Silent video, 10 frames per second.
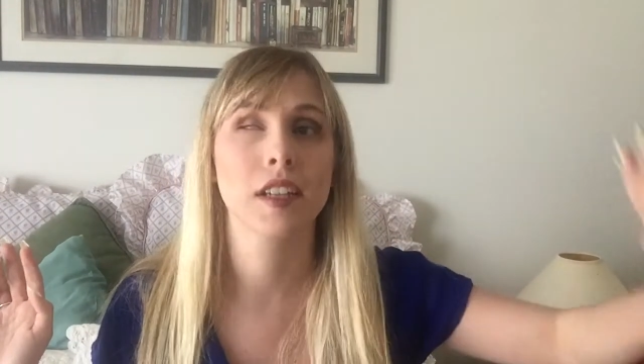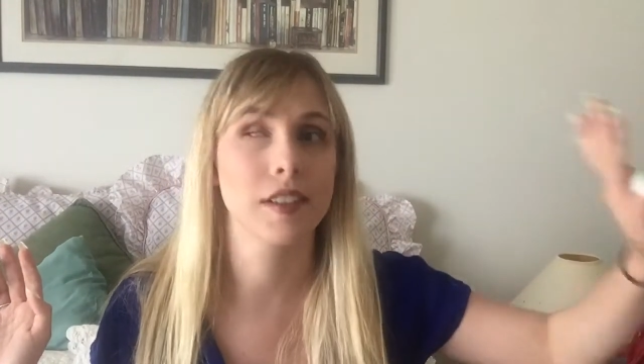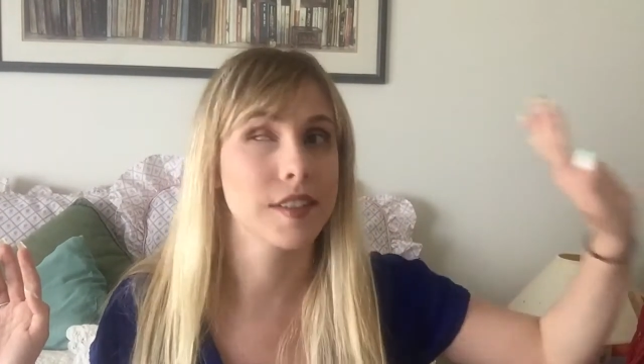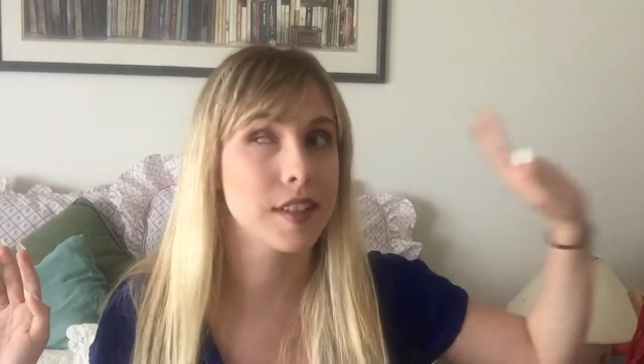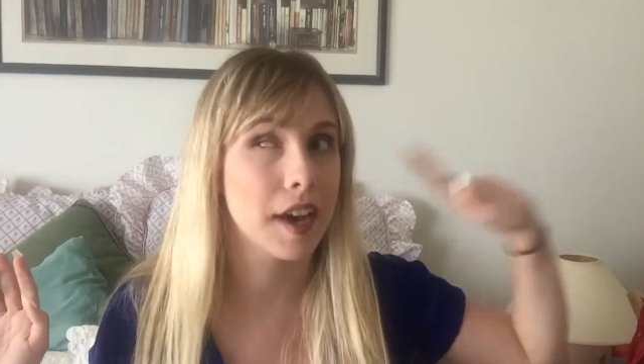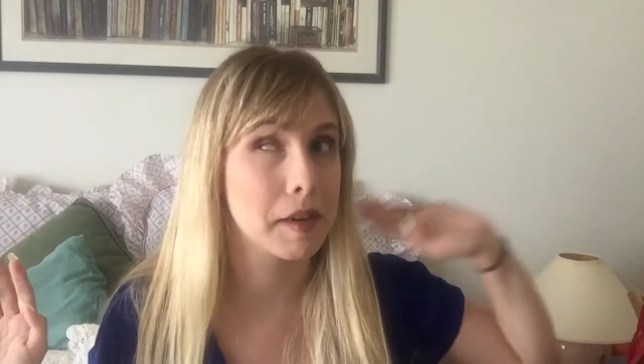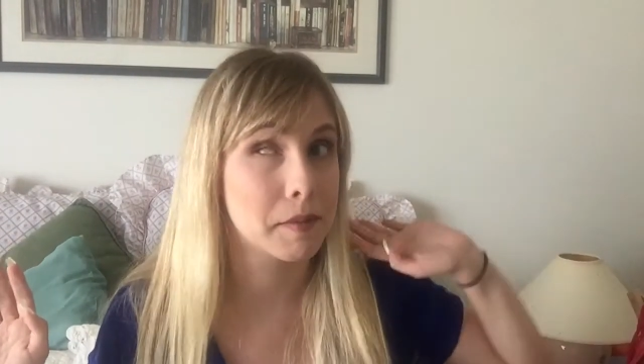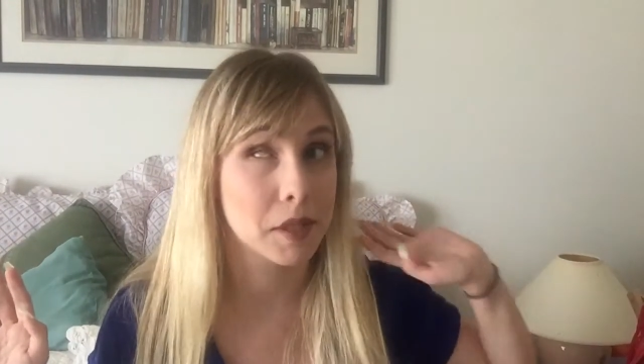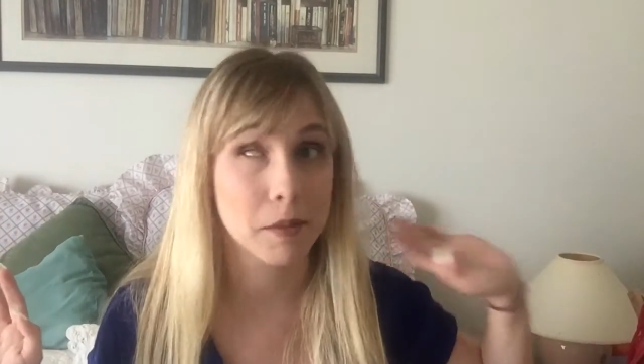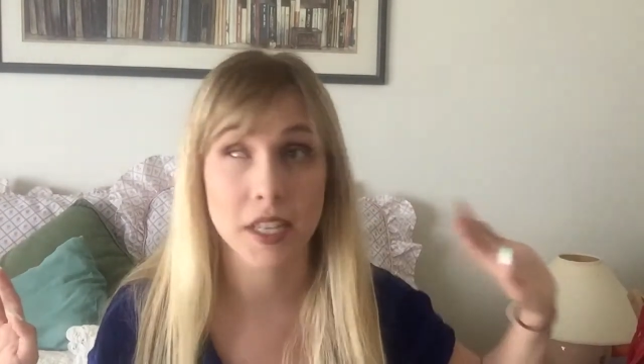Because I'm
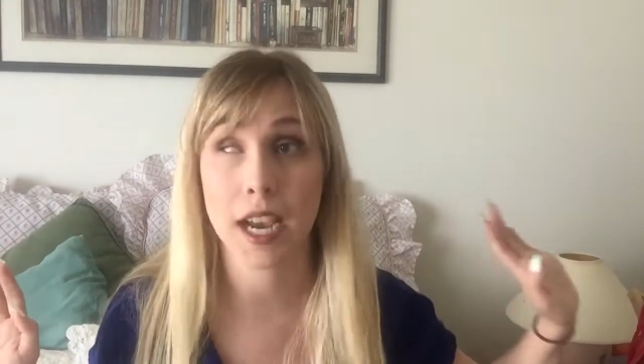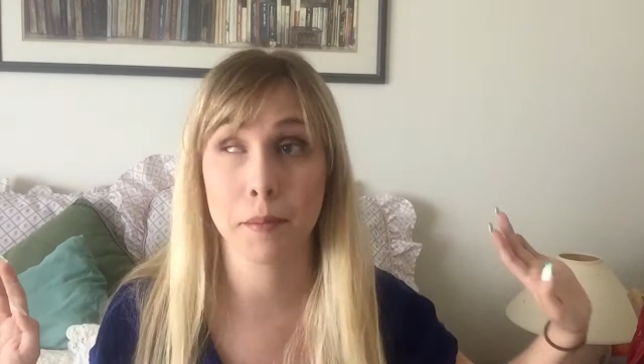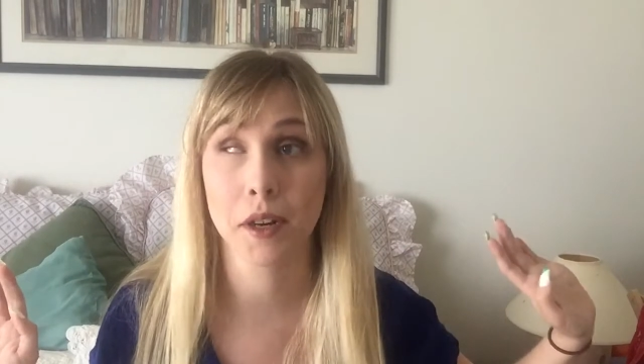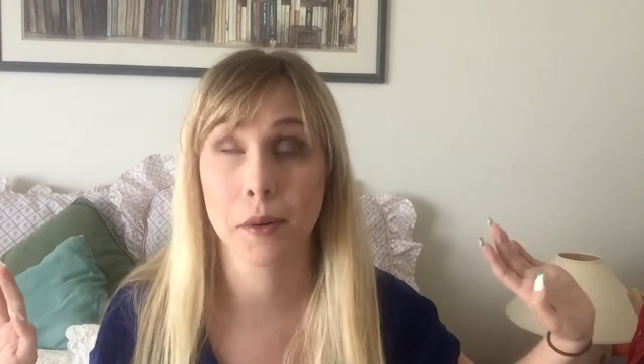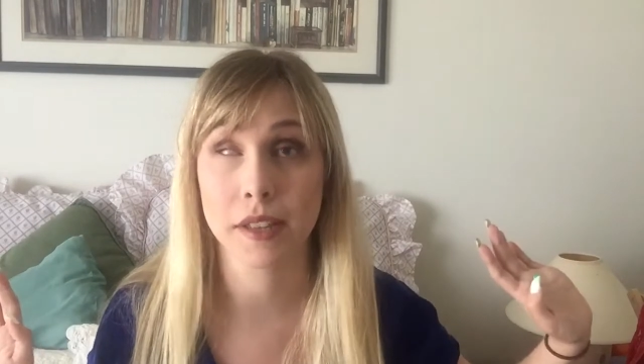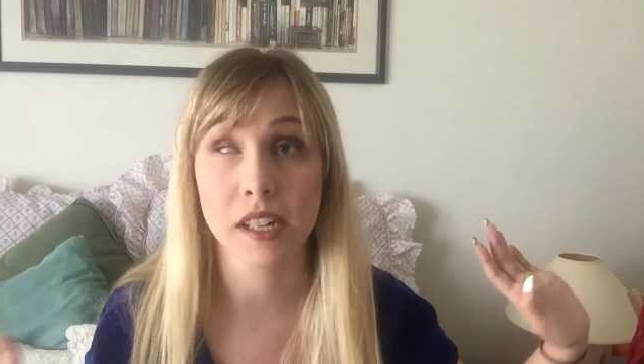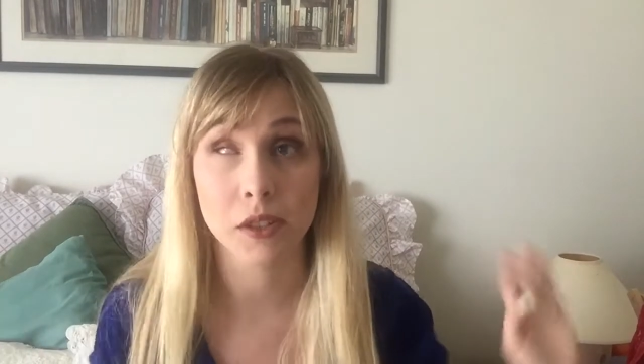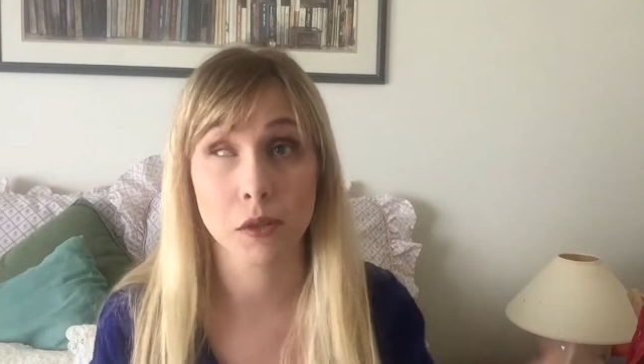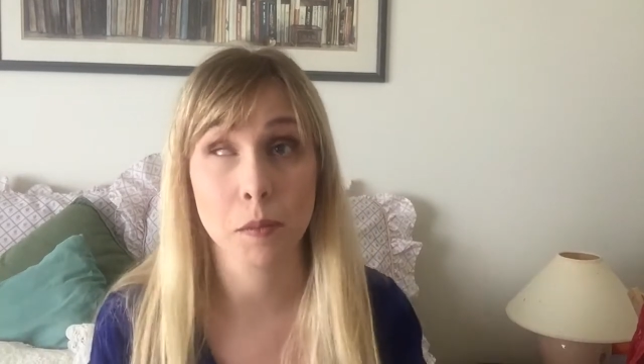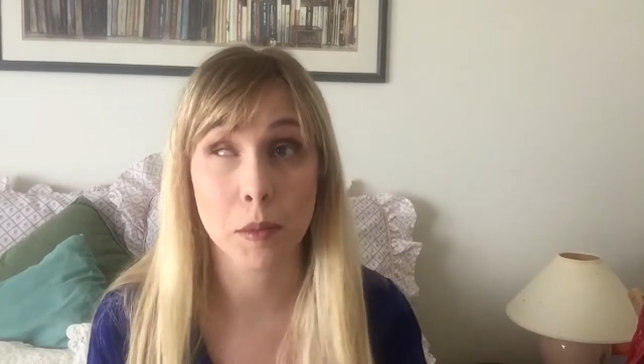so much happier without
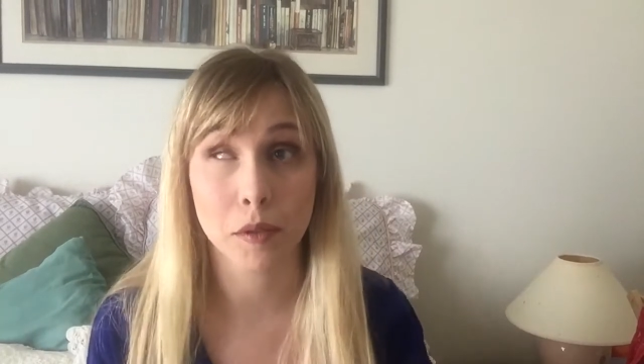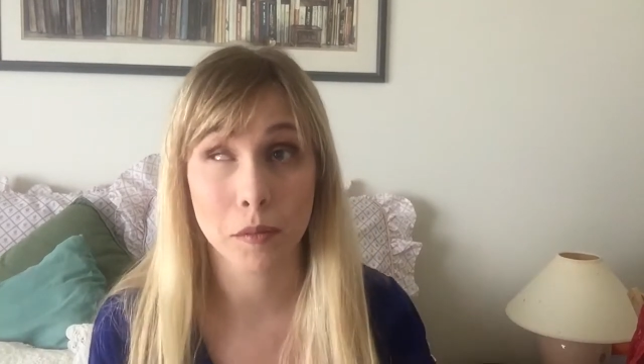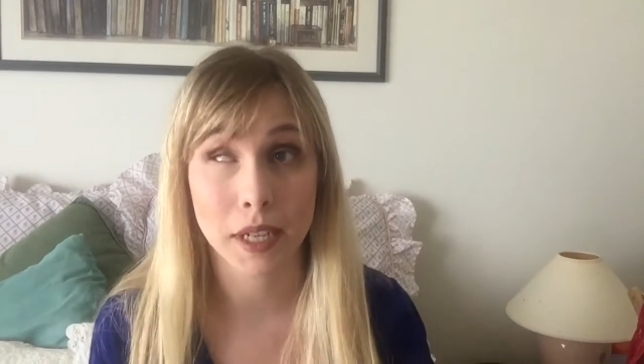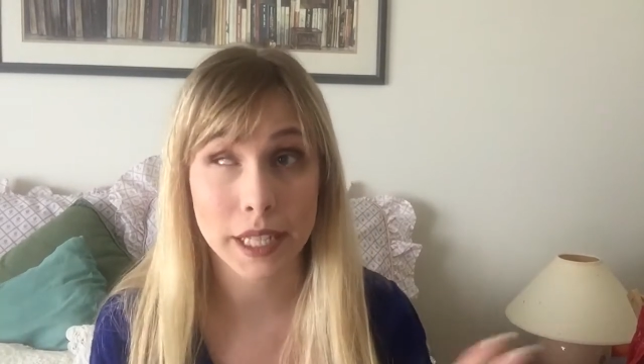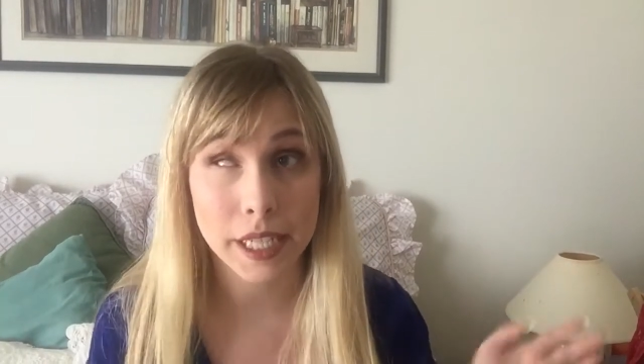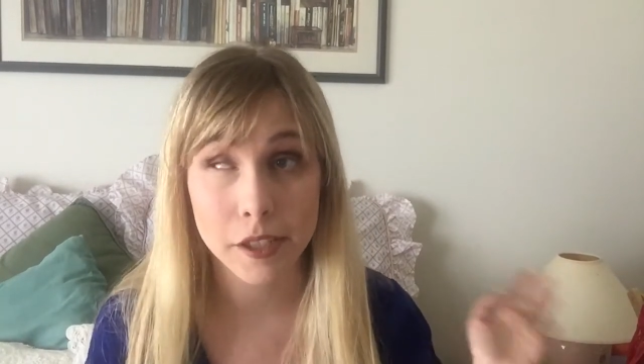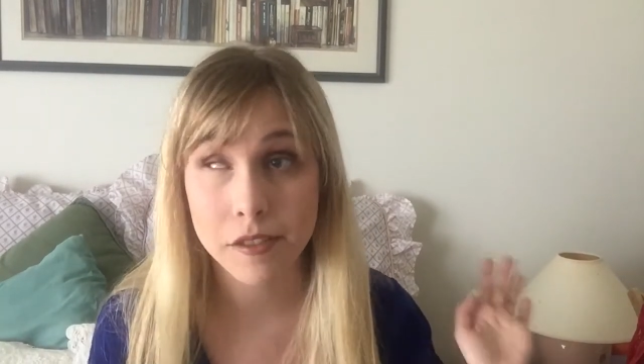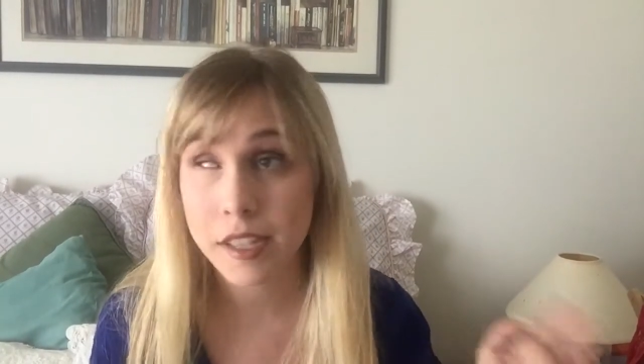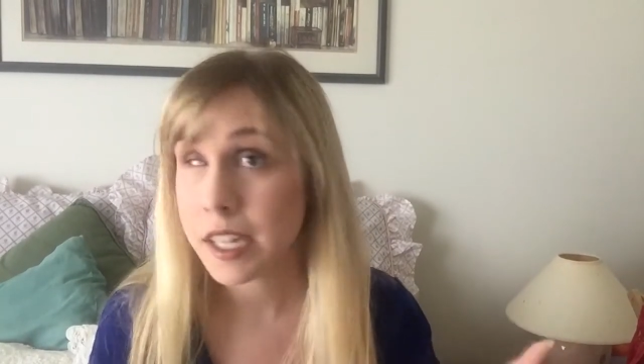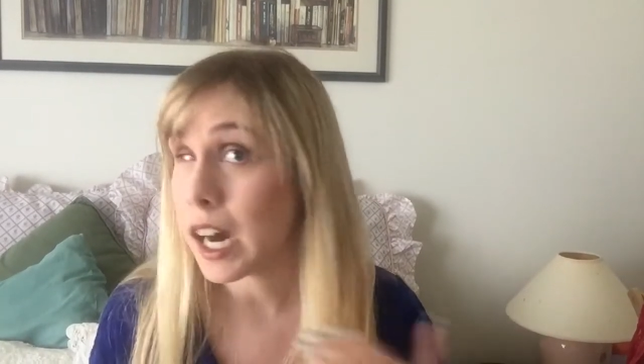those people in my life.